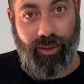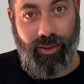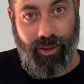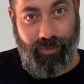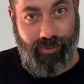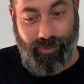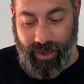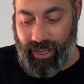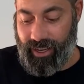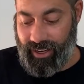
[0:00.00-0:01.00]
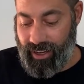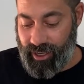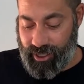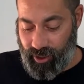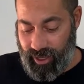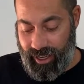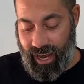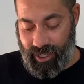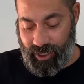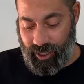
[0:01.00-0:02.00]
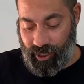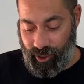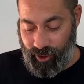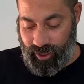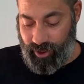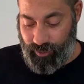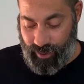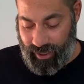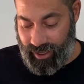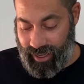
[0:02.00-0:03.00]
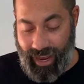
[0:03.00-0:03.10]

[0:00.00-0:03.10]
the Pinion. So he actually included the Pinion